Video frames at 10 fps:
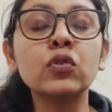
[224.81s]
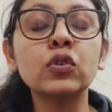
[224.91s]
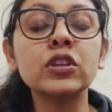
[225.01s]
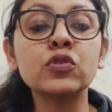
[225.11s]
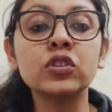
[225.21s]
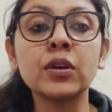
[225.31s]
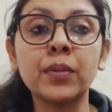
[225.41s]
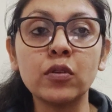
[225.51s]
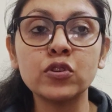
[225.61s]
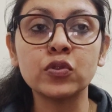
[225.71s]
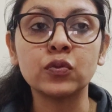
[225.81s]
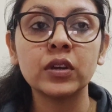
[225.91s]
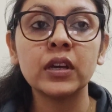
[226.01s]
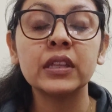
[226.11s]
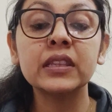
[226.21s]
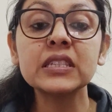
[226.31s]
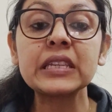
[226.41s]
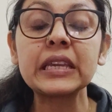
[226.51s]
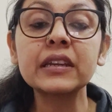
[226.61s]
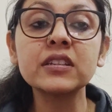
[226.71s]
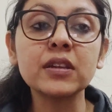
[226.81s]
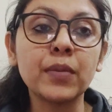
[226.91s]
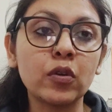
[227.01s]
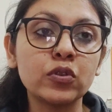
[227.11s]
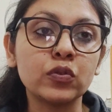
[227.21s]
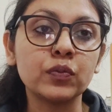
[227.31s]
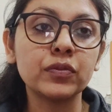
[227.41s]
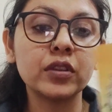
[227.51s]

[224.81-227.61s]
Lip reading: know the truth about you, the secrets about you.